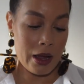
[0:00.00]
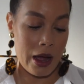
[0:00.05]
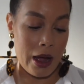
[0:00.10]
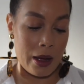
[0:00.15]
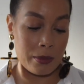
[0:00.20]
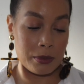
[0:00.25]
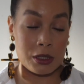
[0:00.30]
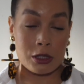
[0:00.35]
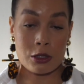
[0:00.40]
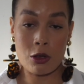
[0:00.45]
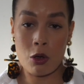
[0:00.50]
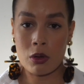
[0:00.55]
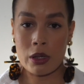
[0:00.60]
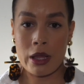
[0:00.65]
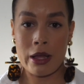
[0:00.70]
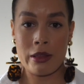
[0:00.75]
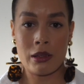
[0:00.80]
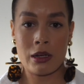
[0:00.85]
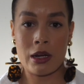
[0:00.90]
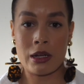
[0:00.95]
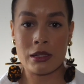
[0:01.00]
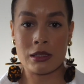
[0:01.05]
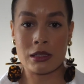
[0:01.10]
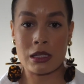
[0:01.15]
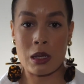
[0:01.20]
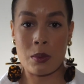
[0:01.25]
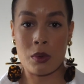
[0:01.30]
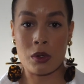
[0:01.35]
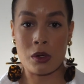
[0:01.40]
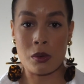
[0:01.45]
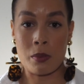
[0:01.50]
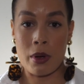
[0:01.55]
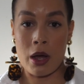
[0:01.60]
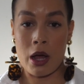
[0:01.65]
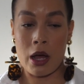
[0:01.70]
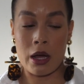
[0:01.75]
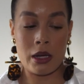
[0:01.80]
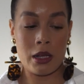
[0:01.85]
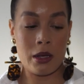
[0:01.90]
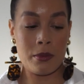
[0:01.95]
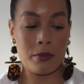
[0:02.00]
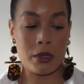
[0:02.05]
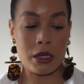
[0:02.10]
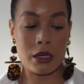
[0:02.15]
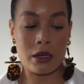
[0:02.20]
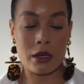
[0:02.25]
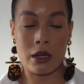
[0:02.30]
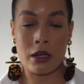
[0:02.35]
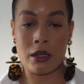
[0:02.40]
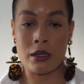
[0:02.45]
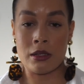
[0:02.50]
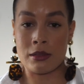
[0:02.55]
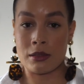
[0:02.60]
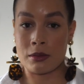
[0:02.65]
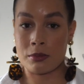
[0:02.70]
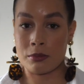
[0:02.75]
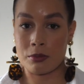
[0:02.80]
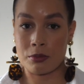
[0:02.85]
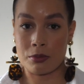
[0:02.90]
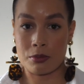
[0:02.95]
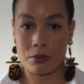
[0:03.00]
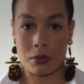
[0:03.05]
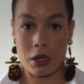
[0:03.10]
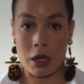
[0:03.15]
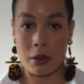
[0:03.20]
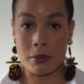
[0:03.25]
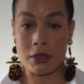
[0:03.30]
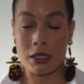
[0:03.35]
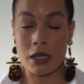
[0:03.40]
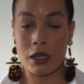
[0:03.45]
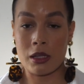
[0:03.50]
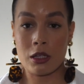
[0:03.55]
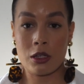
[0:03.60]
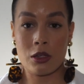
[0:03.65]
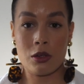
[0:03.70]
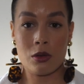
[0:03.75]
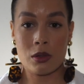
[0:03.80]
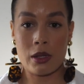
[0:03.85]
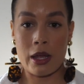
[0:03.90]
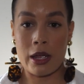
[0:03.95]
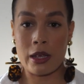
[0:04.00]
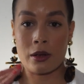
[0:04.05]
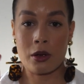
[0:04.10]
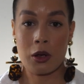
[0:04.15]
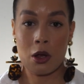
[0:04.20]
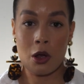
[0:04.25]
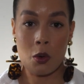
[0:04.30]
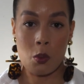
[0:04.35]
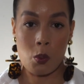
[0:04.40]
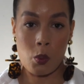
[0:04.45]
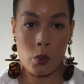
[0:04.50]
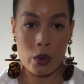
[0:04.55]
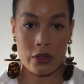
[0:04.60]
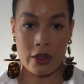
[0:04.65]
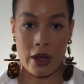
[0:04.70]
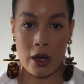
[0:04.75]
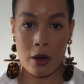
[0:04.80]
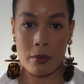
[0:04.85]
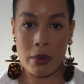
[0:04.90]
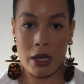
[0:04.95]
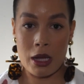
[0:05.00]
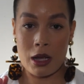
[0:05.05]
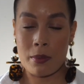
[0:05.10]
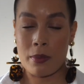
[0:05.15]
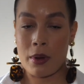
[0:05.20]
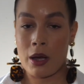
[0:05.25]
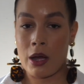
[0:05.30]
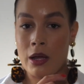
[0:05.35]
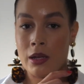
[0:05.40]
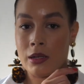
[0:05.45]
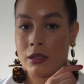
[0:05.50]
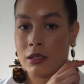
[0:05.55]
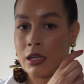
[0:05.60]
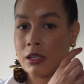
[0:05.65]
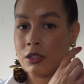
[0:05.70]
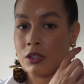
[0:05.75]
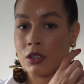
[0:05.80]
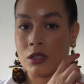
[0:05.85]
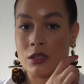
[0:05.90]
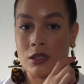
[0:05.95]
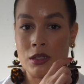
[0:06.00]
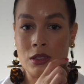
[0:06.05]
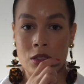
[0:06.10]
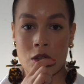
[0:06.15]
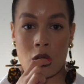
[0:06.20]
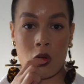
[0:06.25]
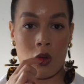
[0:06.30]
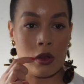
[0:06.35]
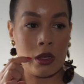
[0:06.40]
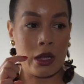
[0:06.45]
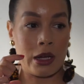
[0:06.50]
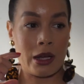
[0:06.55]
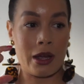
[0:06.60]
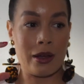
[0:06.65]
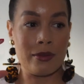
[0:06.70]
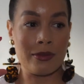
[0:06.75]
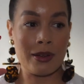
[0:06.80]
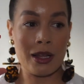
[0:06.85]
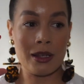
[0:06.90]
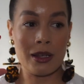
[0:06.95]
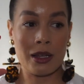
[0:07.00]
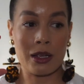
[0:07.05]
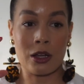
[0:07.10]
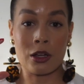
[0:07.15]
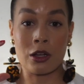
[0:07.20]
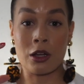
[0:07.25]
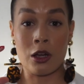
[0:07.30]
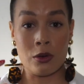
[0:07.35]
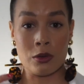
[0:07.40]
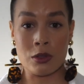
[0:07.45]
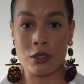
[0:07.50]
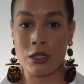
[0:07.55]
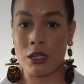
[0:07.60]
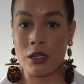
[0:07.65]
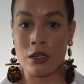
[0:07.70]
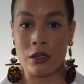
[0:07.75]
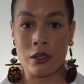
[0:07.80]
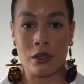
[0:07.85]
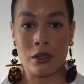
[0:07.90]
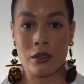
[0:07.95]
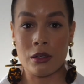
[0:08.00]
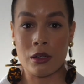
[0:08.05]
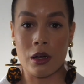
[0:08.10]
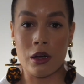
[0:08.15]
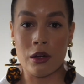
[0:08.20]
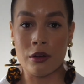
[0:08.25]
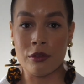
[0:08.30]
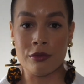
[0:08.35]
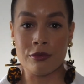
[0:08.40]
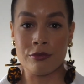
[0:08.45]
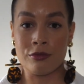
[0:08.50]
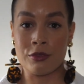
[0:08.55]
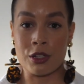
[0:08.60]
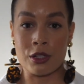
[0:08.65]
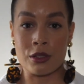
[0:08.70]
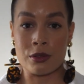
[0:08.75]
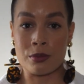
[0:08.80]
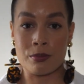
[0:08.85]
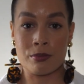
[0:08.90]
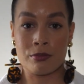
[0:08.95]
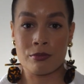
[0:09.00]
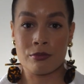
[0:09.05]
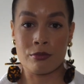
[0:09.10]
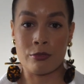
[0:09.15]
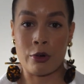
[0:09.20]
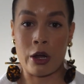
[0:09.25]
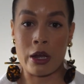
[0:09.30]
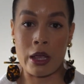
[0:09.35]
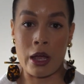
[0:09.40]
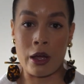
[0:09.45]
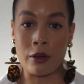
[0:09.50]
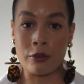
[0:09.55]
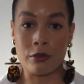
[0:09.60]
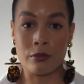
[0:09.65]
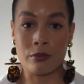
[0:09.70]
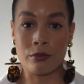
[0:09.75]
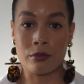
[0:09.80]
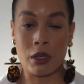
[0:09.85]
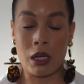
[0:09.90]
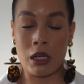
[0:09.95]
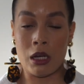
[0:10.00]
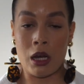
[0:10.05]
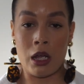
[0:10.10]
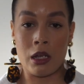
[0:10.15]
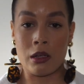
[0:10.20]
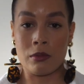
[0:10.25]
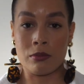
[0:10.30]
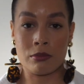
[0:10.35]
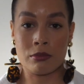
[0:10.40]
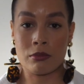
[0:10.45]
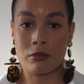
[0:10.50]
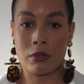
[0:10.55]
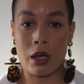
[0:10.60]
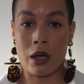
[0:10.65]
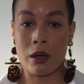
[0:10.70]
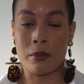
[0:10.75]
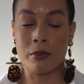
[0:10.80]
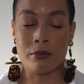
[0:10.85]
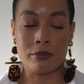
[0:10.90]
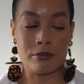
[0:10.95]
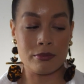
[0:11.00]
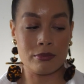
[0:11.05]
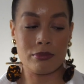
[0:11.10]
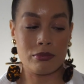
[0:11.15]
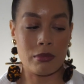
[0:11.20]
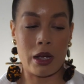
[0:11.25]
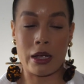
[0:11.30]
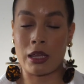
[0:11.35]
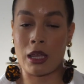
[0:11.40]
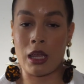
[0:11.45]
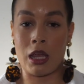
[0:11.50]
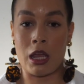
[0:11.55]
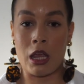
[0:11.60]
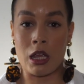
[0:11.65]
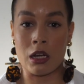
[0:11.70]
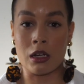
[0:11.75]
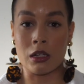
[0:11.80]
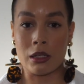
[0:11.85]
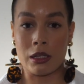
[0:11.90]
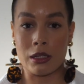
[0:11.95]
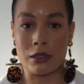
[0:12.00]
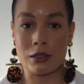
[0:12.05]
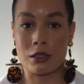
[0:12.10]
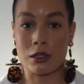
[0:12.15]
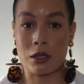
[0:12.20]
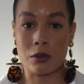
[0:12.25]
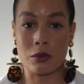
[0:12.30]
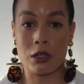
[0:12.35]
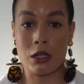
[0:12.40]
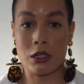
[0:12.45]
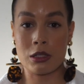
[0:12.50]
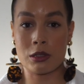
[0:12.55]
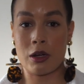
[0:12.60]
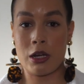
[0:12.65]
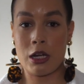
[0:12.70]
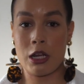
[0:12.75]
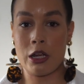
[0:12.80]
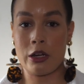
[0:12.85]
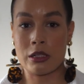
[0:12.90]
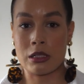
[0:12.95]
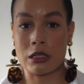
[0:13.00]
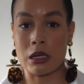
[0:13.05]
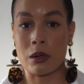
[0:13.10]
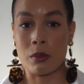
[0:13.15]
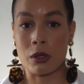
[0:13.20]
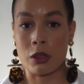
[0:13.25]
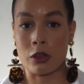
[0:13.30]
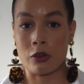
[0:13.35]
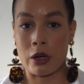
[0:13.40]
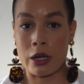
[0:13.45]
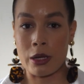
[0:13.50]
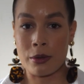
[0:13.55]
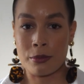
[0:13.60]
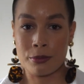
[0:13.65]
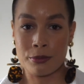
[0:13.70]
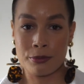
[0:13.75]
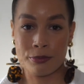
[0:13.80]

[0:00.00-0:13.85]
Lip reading: I'm so glad that I stumbled upon it because I'm telling you, like, without makeup on, it's just this whole, like, I've got like a goatee of just breakout, and I can't handle it. So this right here is number 3.